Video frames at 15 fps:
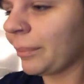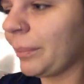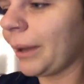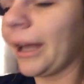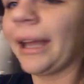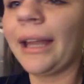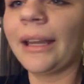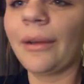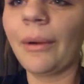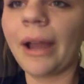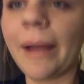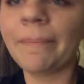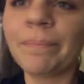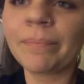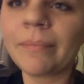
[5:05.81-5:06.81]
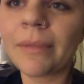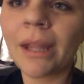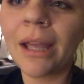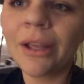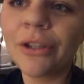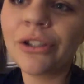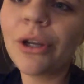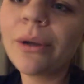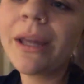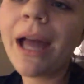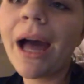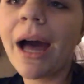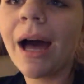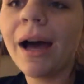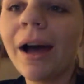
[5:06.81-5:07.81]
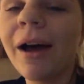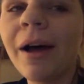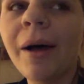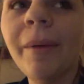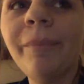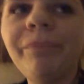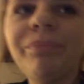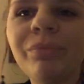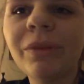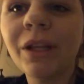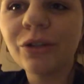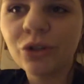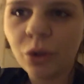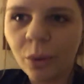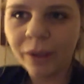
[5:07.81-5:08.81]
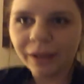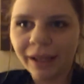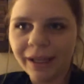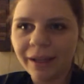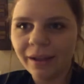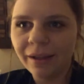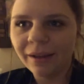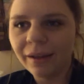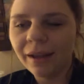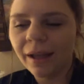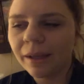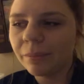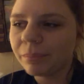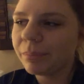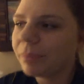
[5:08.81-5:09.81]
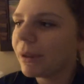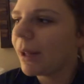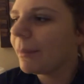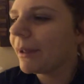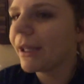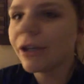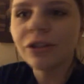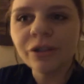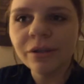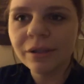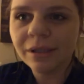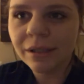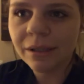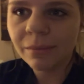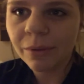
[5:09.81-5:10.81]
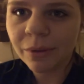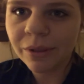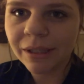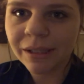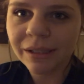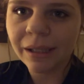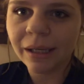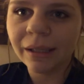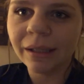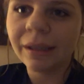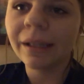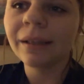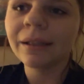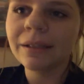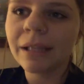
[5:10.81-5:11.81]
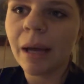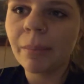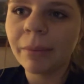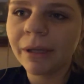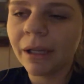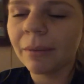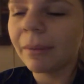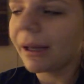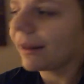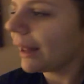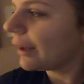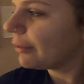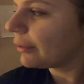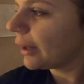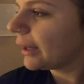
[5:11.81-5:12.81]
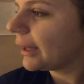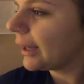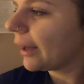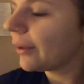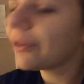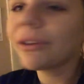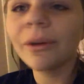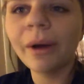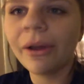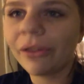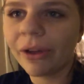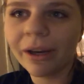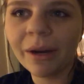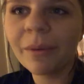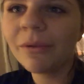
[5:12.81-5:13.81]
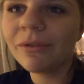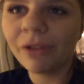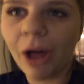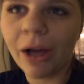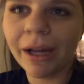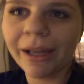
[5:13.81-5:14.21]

But anyway, so yeah, um, toilet and plumbing issues is the most exciting thing that's happening in my life right now, so I thought I would vlog